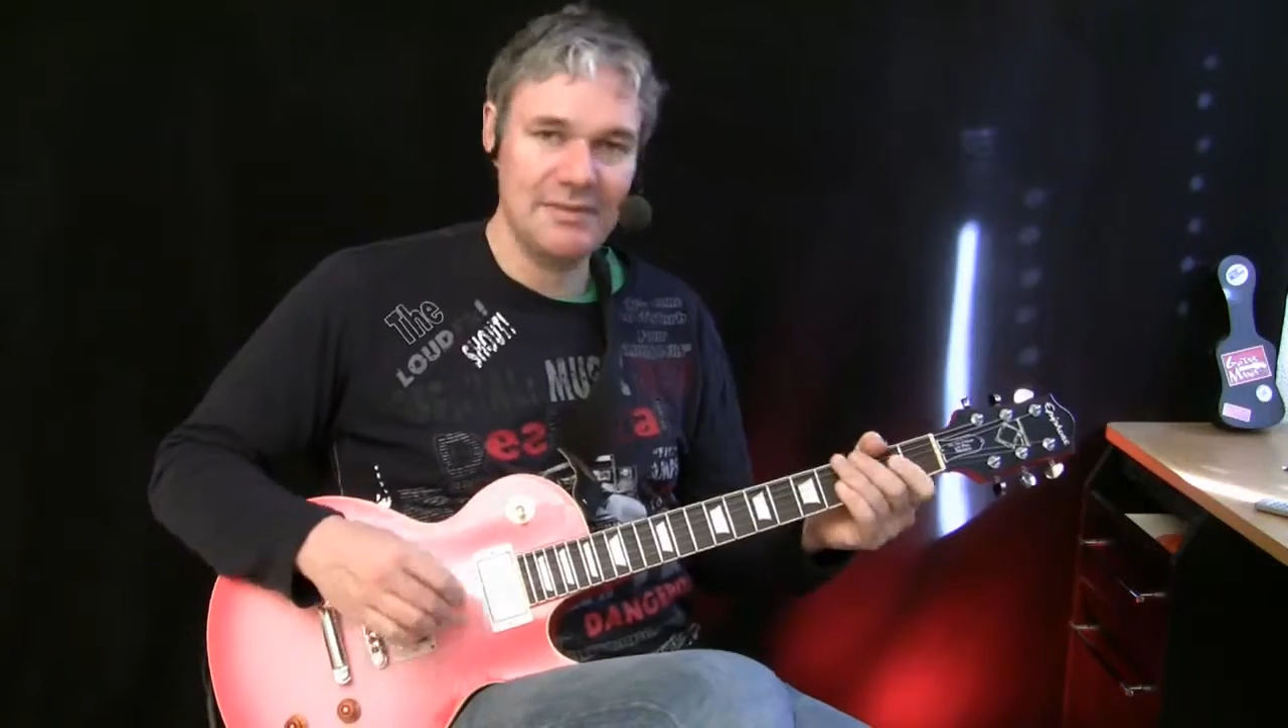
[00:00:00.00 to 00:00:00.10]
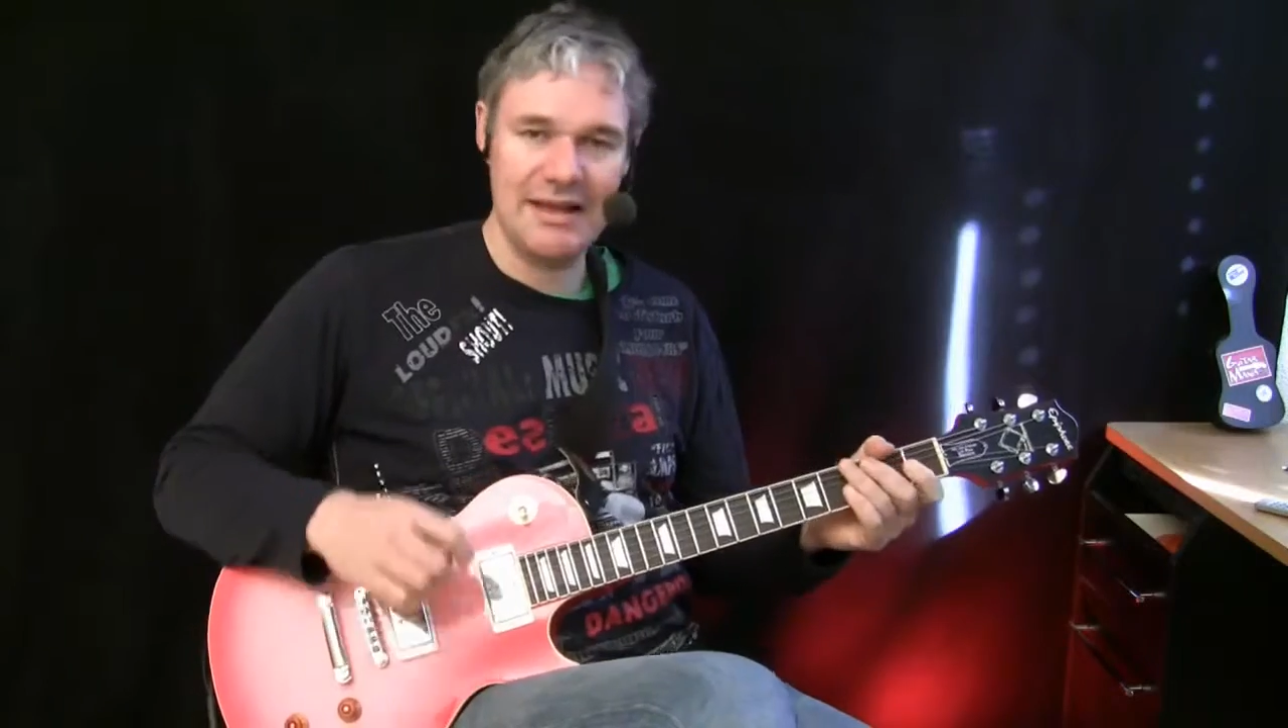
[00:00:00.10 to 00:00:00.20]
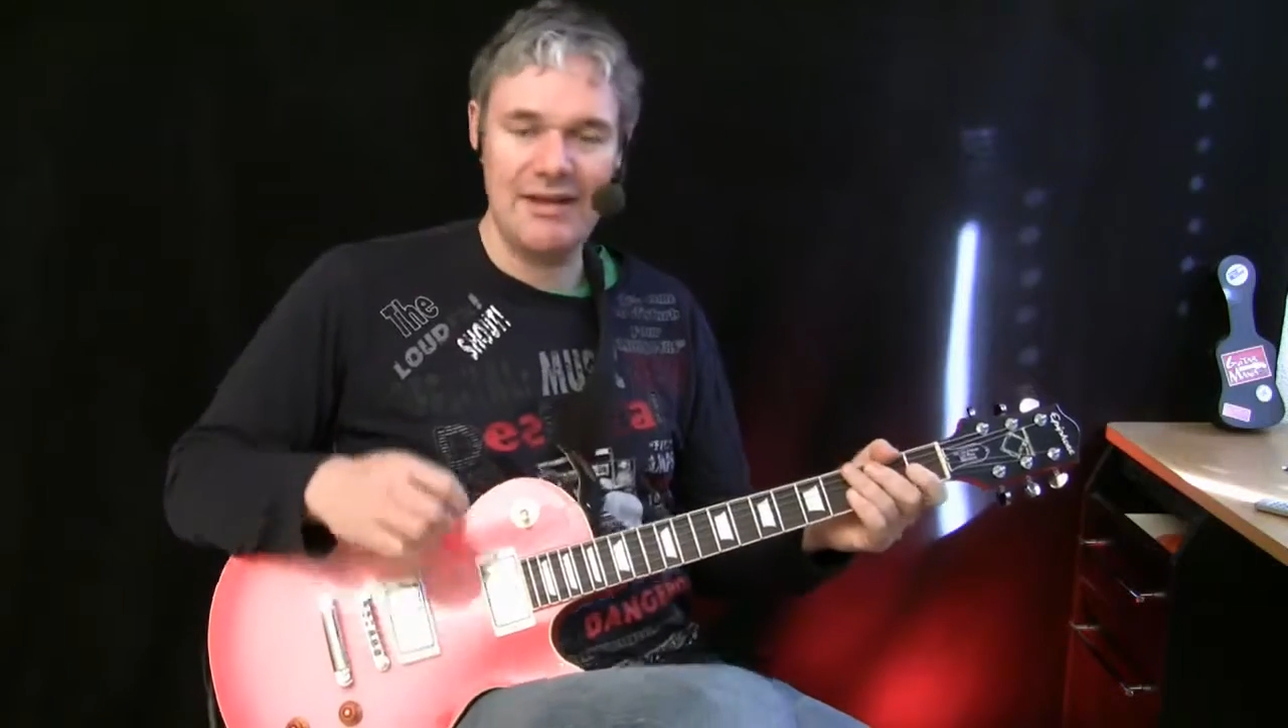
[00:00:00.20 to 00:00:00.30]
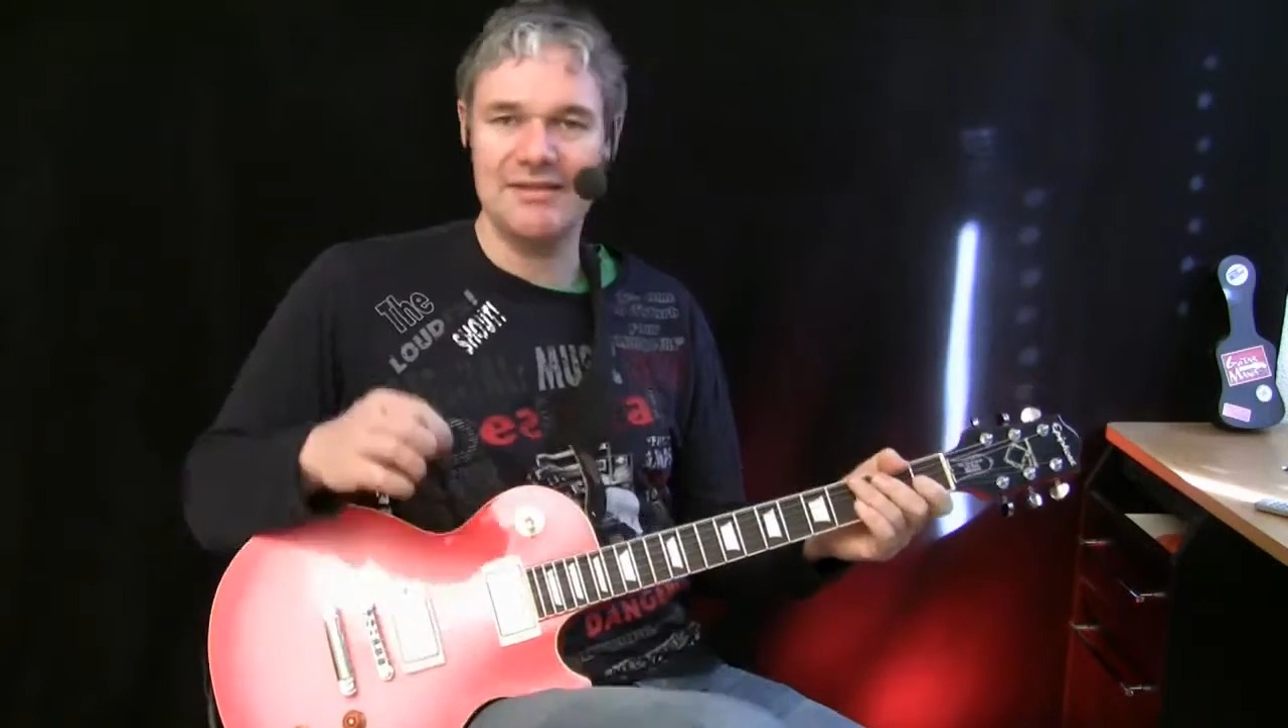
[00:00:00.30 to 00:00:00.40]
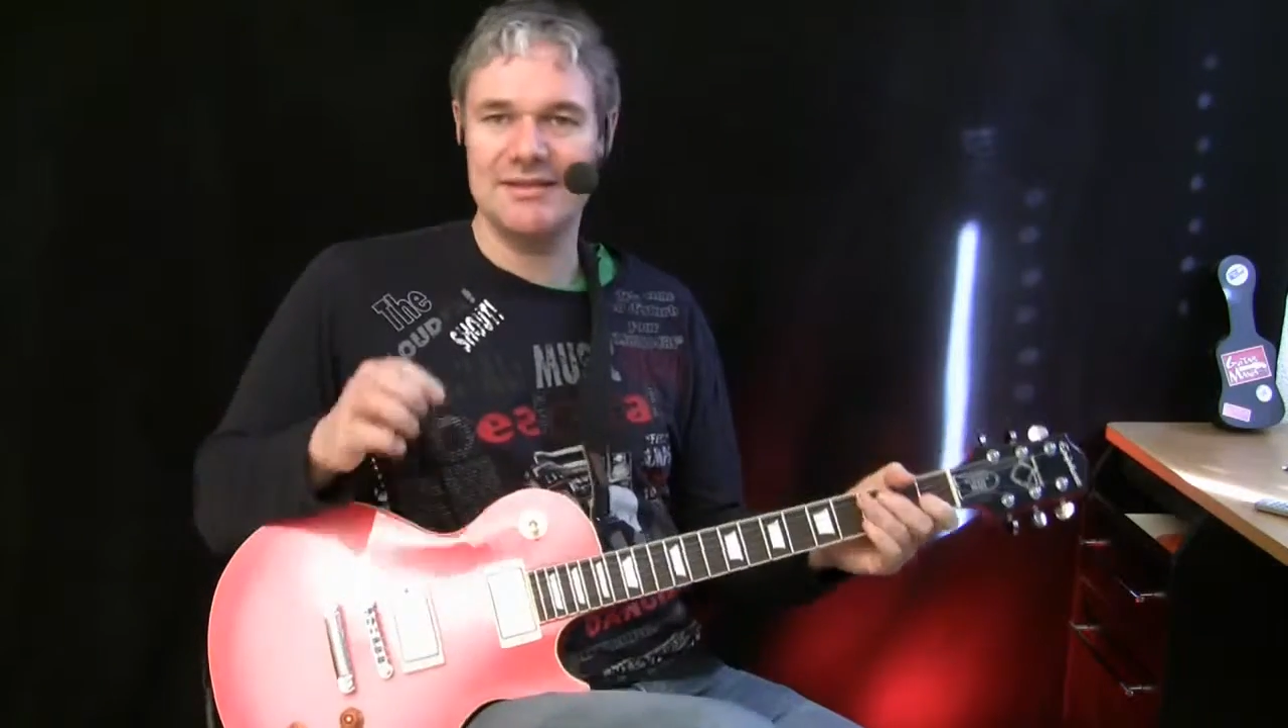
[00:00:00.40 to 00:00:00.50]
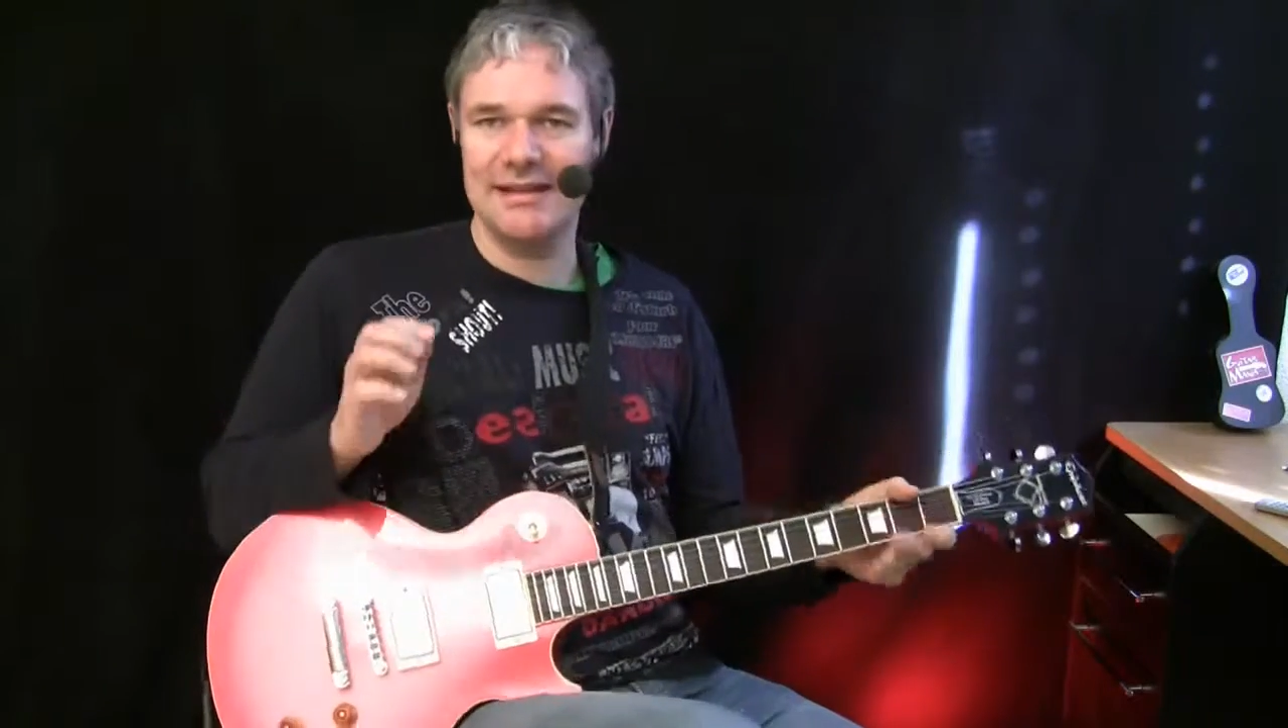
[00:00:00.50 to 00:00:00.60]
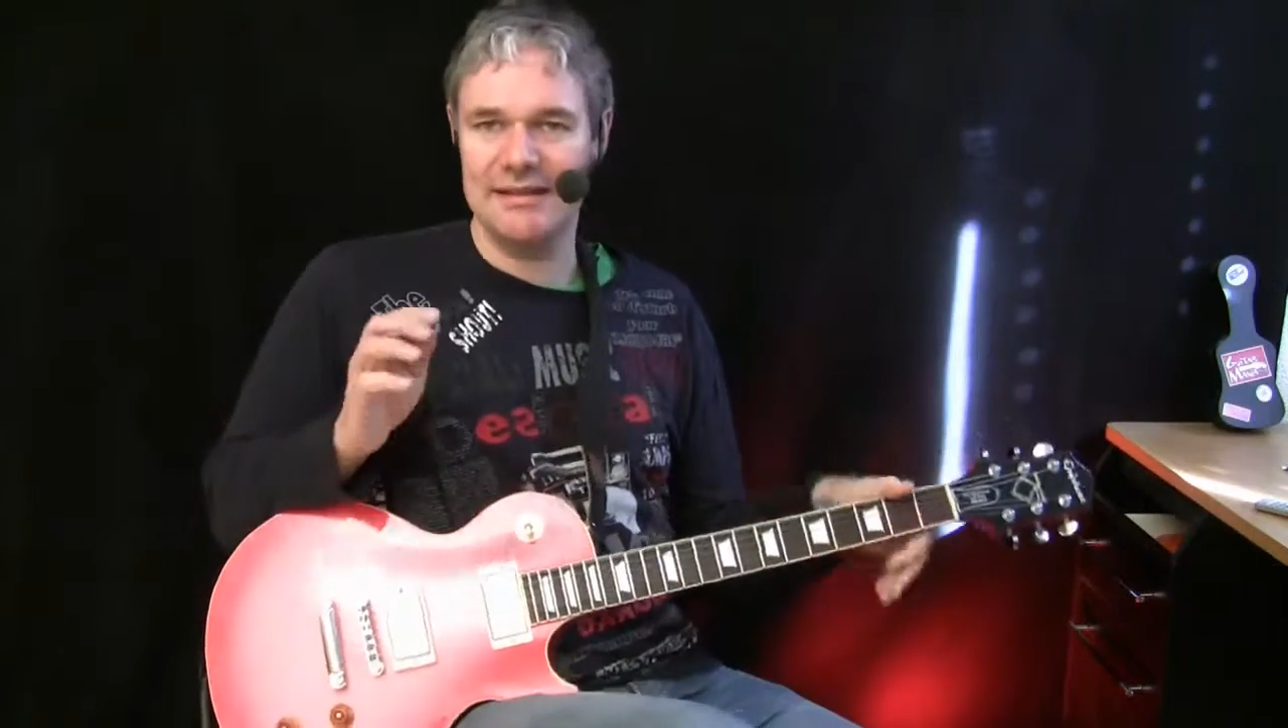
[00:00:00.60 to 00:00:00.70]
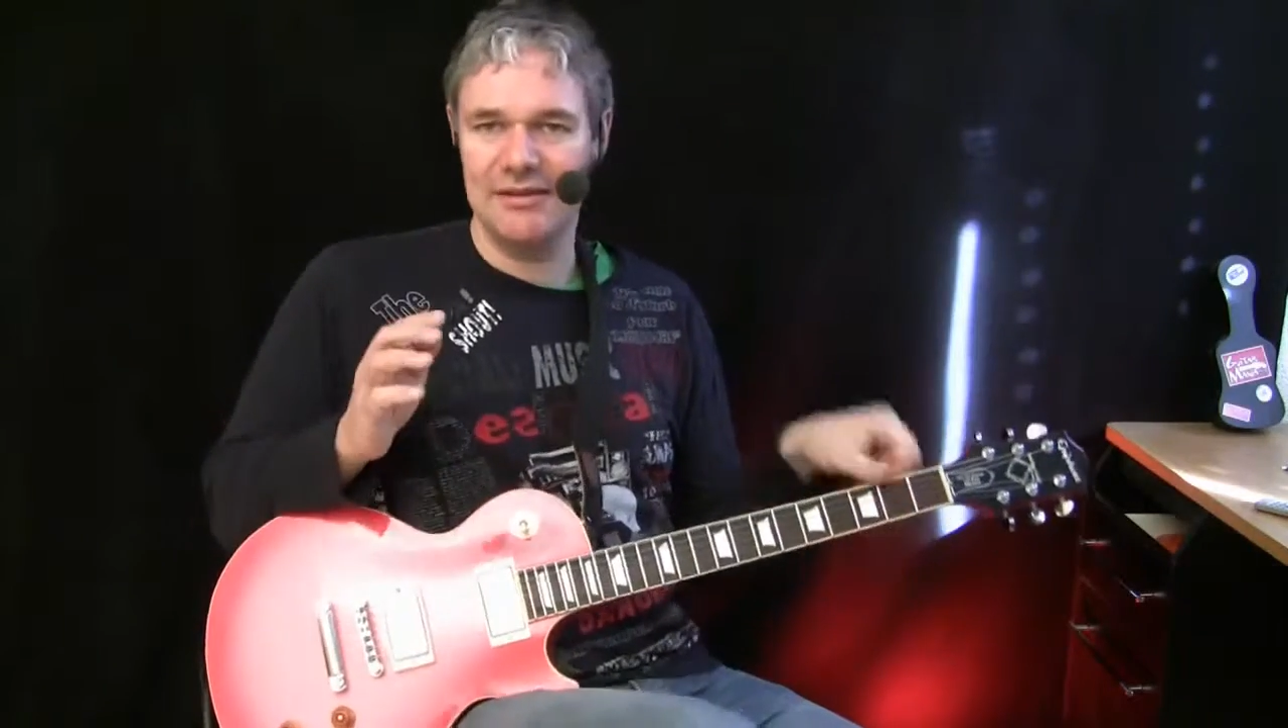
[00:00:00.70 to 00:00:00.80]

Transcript: Now you see